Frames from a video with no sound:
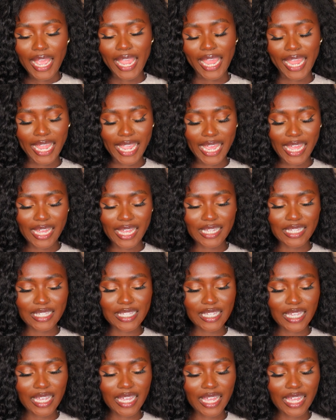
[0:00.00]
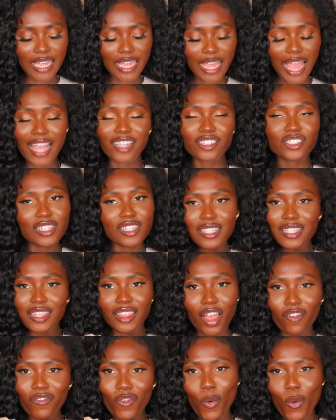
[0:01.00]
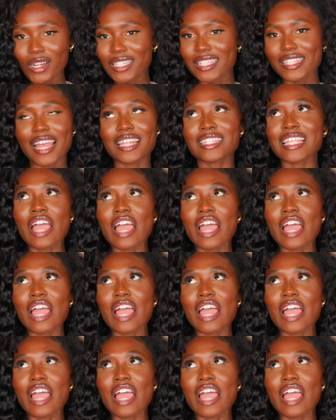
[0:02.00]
and I just love corsets.